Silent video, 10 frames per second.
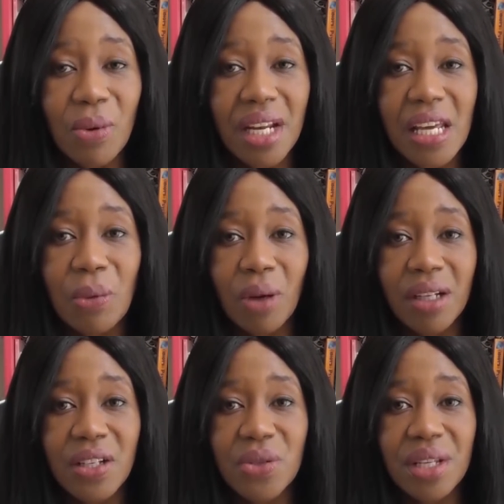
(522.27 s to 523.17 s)
when he
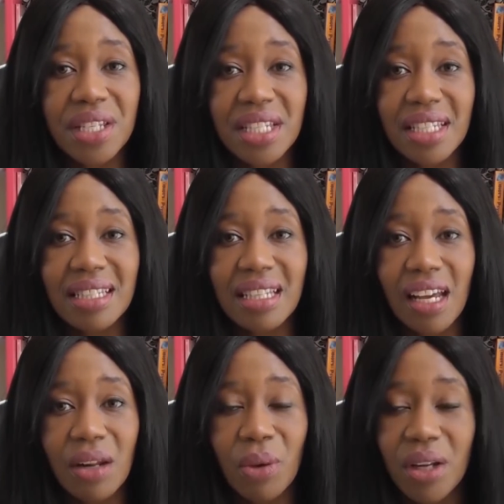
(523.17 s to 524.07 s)
won in
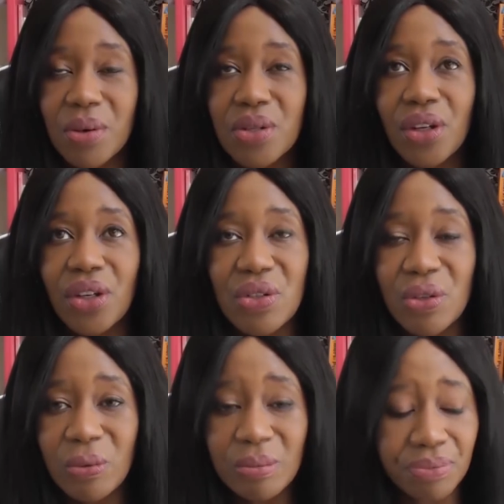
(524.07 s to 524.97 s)
2016 what he was gonna
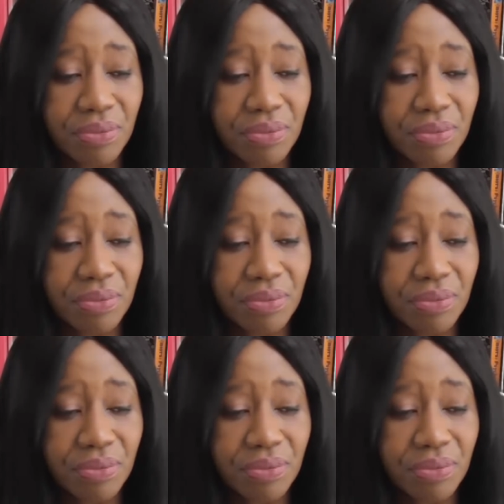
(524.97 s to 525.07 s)
do.